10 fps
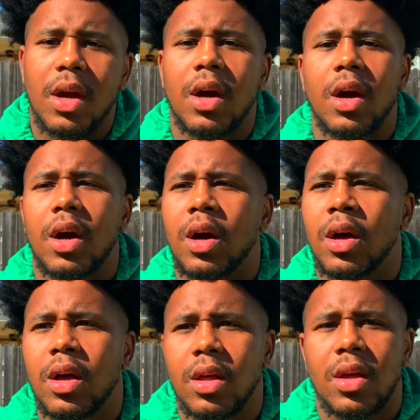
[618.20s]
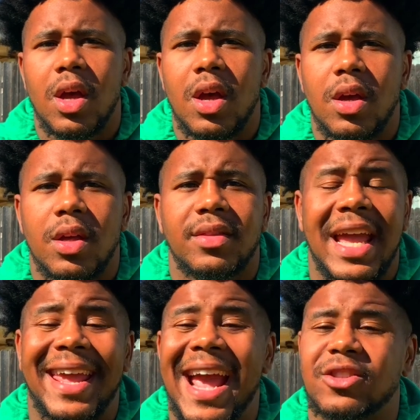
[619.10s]
Uh,
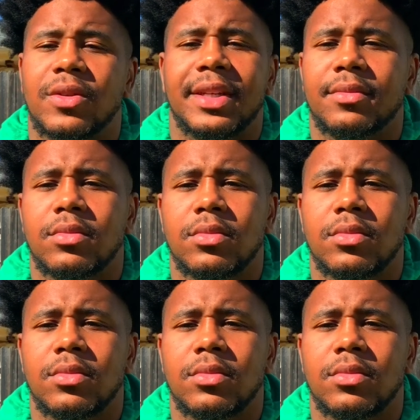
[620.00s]
they canceled it.